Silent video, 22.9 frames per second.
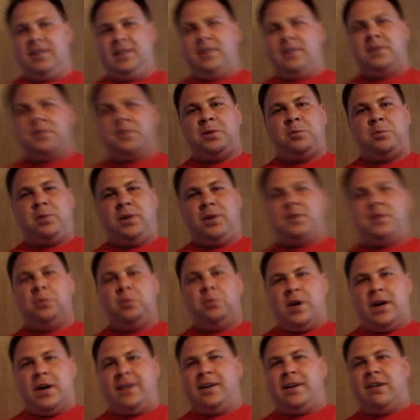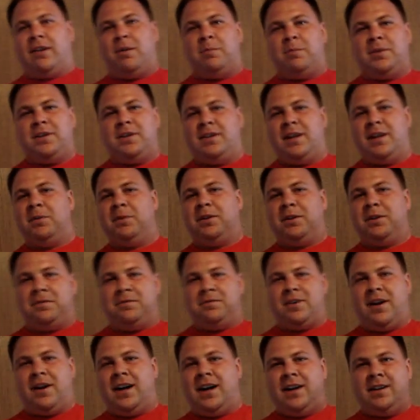There's a reason why they call me
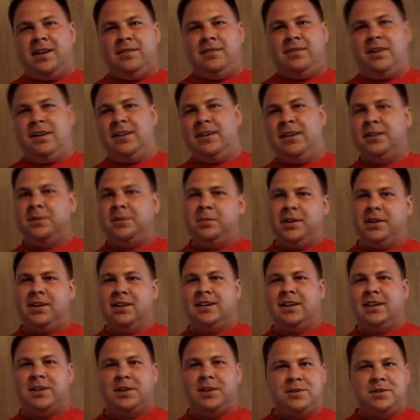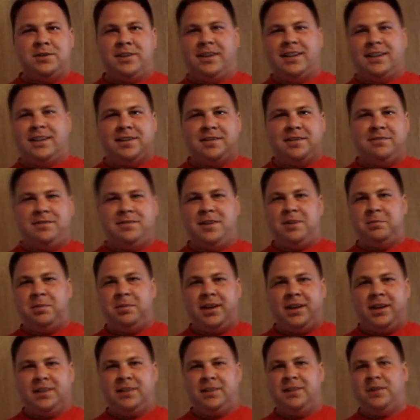005. It's because I usually get the 5th
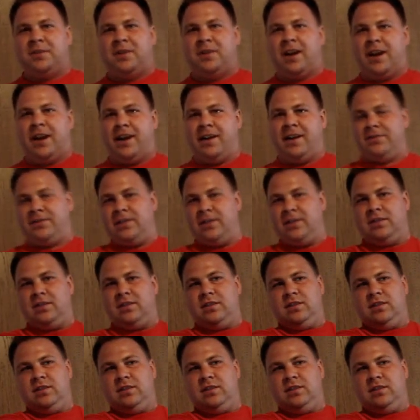pick in the draft.